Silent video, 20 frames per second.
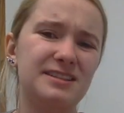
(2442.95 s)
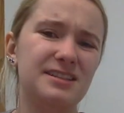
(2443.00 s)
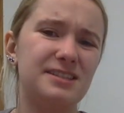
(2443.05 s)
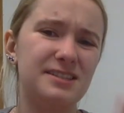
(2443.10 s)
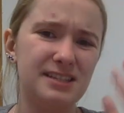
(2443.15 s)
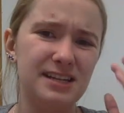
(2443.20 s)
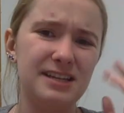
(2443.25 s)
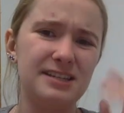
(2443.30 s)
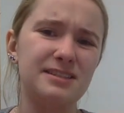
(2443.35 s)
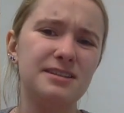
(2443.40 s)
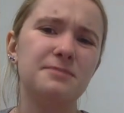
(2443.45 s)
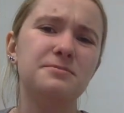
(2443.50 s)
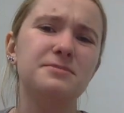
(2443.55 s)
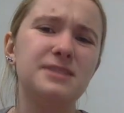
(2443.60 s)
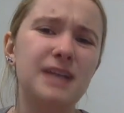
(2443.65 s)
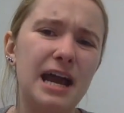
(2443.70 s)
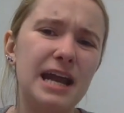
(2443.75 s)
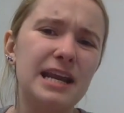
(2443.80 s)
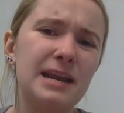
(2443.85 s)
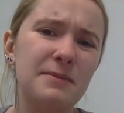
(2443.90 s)
to see some
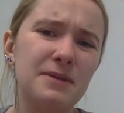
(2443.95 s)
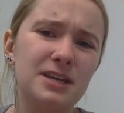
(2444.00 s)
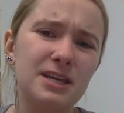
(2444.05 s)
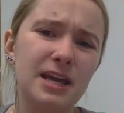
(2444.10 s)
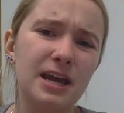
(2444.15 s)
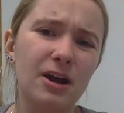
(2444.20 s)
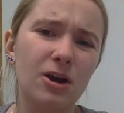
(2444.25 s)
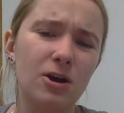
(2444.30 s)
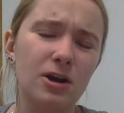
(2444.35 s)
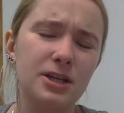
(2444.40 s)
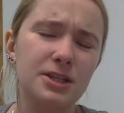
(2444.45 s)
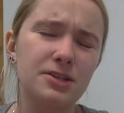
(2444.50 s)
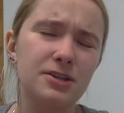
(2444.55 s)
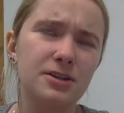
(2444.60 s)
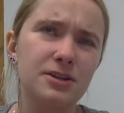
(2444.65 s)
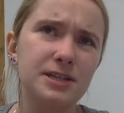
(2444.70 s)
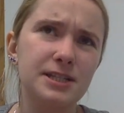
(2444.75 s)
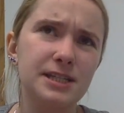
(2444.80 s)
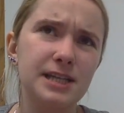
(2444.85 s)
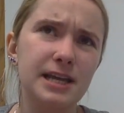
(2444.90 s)
dynamic
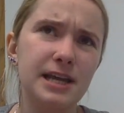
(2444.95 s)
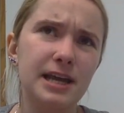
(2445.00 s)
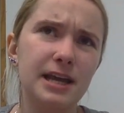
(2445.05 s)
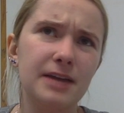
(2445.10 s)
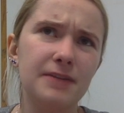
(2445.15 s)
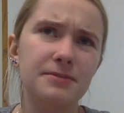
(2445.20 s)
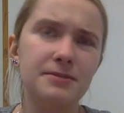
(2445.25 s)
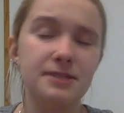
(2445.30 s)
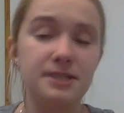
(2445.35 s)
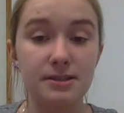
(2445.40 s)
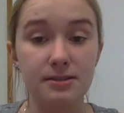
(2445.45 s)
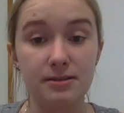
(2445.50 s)
characters and